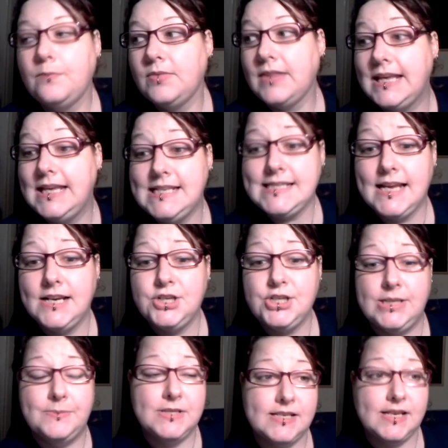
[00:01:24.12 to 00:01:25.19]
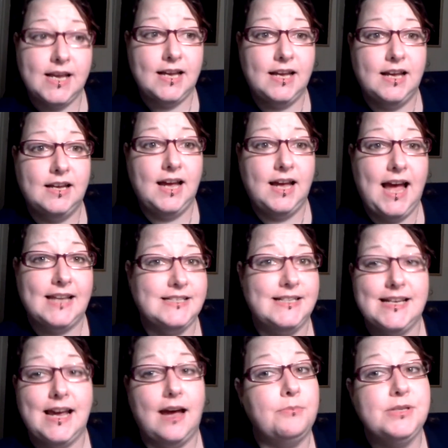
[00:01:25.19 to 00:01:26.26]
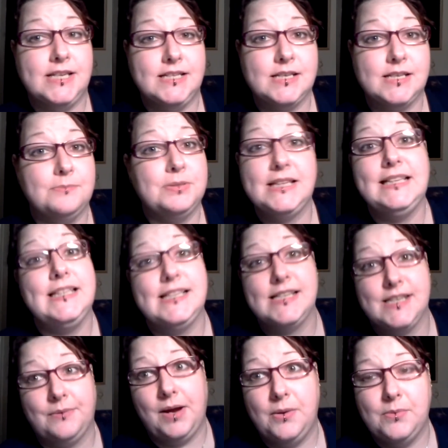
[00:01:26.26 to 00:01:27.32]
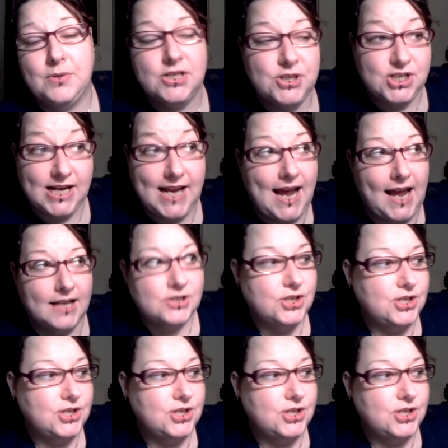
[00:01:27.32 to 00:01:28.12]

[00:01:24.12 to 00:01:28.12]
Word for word: he said she was uh, had adapted completely to it, which she has.